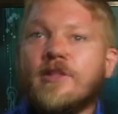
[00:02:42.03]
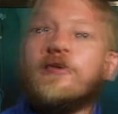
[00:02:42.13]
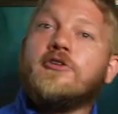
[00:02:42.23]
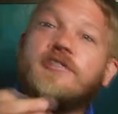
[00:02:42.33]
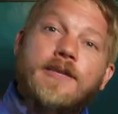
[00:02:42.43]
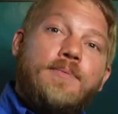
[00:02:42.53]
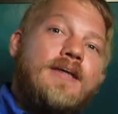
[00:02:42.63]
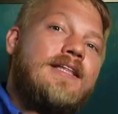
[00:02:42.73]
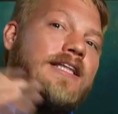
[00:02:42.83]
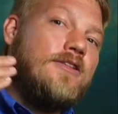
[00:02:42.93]
there are
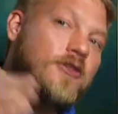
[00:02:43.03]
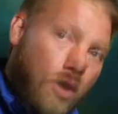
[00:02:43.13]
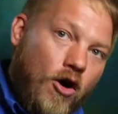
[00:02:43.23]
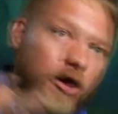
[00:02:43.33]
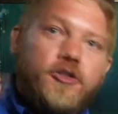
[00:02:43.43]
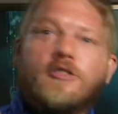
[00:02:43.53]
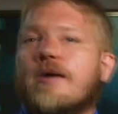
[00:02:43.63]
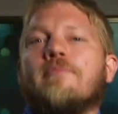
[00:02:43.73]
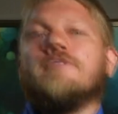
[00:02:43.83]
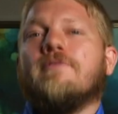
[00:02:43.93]
typically large
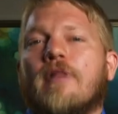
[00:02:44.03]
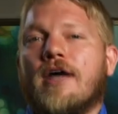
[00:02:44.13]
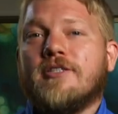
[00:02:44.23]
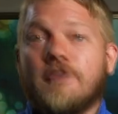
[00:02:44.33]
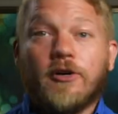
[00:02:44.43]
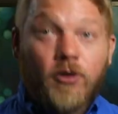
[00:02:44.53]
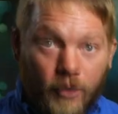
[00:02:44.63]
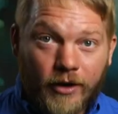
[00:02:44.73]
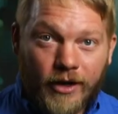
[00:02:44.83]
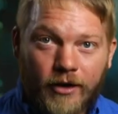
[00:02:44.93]
numbers of losses
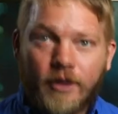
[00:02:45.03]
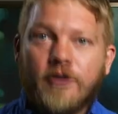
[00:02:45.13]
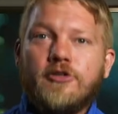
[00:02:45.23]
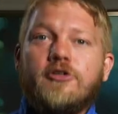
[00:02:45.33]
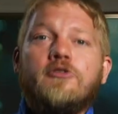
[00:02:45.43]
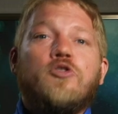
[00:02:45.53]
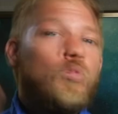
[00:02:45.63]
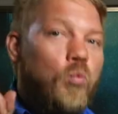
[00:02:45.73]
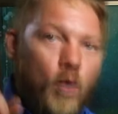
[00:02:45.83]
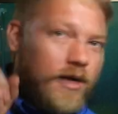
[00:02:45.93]
occurring due to
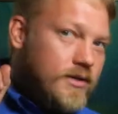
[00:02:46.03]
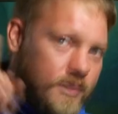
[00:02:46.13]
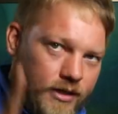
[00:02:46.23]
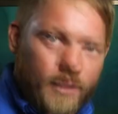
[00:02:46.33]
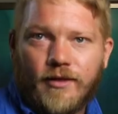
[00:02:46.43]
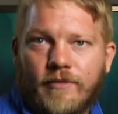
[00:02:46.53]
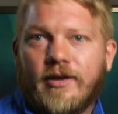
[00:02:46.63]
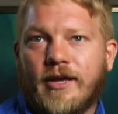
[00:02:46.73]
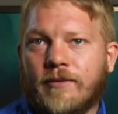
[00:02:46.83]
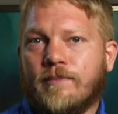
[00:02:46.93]
one single
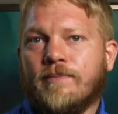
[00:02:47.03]
event.